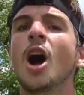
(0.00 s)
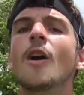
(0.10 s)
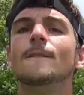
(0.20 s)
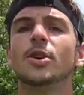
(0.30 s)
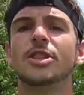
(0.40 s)

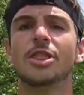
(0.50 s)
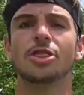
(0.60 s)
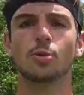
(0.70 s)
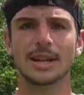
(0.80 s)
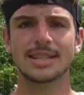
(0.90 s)
For the
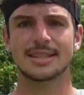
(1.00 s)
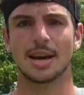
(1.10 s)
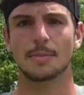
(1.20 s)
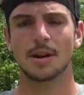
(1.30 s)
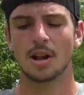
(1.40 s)
three-step,
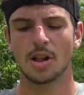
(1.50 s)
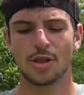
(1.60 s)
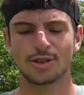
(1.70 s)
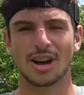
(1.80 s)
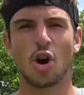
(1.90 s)
there's
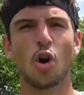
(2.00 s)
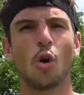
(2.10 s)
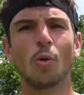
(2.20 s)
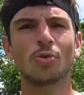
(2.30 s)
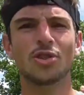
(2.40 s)

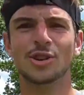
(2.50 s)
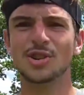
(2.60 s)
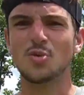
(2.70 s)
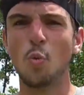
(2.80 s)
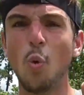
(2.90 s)
just
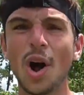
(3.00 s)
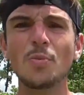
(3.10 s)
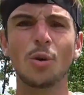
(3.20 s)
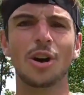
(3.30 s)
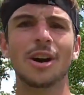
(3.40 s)
one
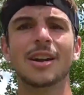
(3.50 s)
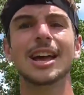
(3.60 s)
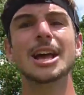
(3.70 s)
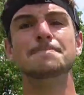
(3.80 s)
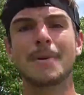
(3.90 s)
word,
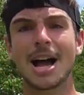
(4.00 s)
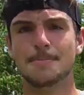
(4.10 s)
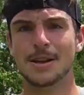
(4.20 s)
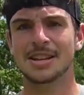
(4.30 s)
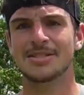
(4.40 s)
in my
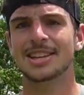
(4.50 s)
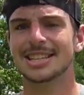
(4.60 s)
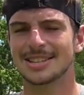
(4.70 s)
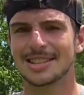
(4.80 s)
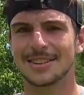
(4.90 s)
opinion, that
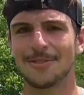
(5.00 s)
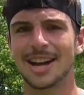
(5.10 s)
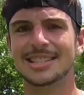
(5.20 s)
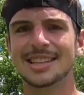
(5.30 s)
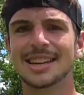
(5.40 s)
defines
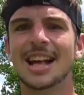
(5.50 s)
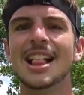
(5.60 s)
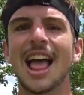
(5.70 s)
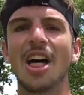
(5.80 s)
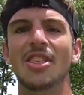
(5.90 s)
it,
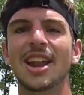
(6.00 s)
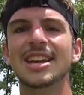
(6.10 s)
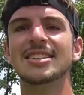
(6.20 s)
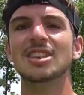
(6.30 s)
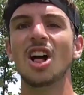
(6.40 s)
and that
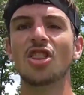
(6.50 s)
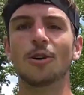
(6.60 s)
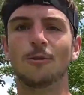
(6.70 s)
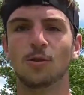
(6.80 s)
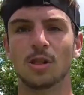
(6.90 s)
is the
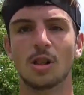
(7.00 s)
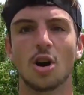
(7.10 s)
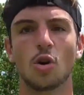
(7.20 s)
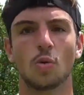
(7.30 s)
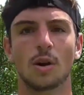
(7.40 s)

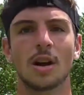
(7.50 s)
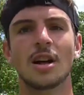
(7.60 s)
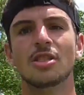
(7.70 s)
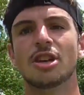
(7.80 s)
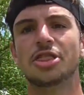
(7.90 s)
flow.
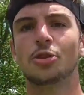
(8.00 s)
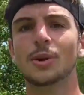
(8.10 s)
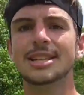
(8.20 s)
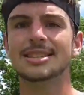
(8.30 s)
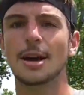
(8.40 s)
The
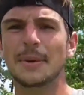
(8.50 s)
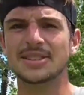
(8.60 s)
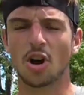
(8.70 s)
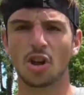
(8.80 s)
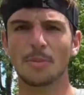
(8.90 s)
three-step is
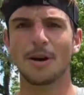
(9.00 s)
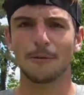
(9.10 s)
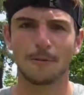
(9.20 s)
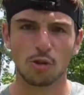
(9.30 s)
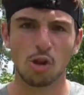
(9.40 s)
all about
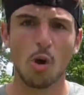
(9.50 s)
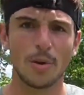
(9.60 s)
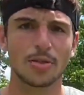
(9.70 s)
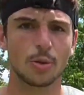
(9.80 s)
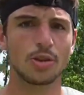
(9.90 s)
flowing
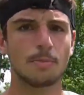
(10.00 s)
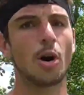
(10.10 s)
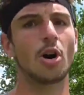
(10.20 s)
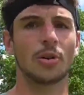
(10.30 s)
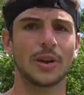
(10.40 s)
through the
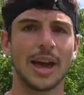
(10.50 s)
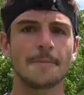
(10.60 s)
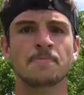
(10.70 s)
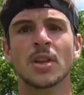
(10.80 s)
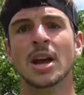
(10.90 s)
ball, okay?
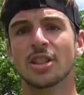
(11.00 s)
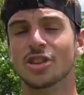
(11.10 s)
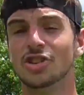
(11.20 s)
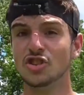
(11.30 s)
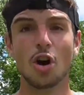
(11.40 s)
There's
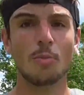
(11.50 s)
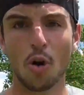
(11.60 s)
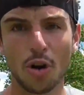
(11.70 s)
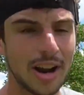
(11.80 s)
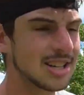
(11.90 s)
more
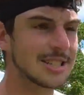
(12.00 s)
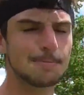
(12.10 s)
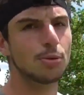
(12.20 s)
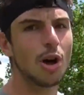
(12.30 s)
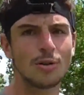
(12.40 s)

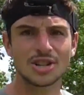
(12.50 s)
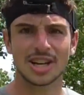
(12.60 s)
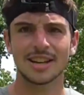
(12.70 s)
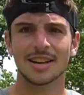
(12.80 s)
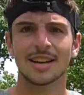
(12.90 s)
explosion,
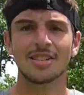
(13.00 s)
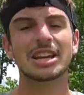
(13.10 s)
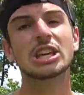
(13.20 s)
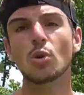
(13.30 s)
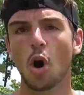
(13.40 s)
like
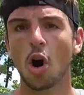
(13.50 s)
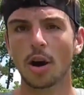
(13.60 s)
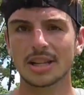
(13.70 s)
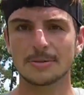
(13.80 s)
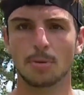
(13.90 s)
you are
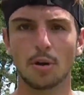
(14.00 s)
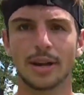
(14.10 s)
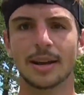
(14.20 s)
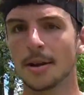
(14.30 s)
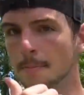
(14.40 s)
exploding,
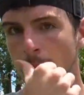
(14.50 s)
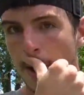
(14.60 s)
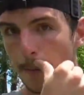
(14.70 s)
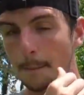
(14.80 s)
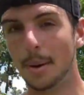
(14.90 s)

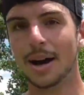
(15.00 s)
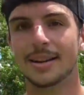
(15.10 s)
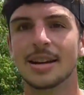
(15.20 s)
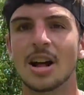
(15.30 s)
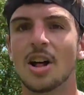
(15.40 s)
but
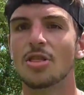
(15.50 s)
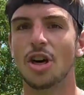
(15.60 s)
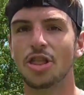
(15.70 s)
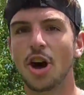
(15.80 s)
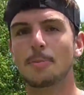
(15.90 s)
the
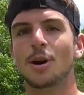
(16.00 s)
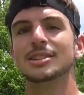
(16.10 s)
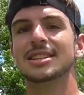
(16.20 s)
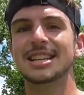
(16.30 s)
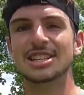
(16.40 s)
thought process
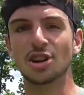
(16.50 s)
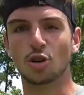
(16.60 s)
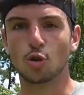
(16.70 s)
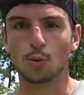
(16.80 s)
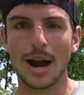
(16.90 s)
is you're
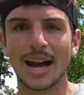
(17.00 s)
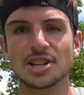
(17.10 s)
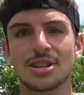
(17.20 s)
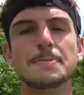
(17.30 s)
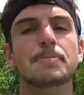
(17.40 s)
gradually
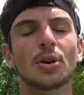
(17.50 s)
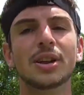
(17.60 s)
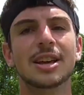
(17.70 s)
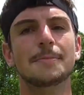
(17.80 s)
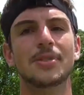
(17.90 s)
building
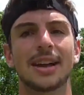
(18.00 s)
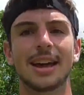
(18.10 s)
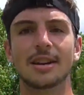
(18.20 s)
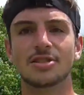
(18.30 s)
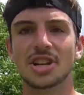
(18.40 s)
up that
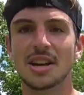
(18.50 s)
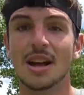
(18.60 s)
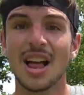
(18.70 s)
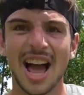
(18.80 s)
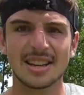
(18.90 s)
energy
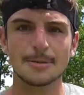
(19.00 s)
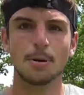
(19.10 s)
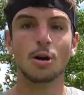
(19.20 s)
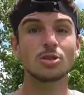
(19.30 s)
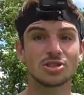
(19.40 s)
as opposed to